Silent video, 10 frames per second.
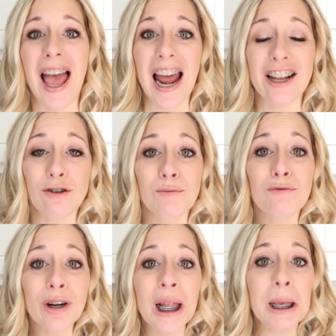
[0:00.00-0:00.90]
and it's
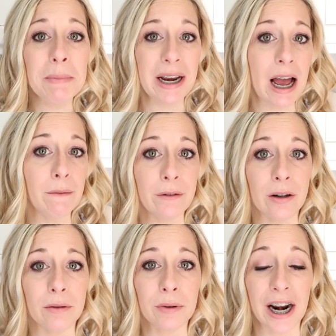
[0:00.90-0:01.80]
really been
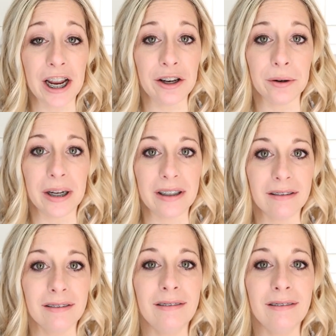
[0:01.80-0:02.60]
helpful when I do it.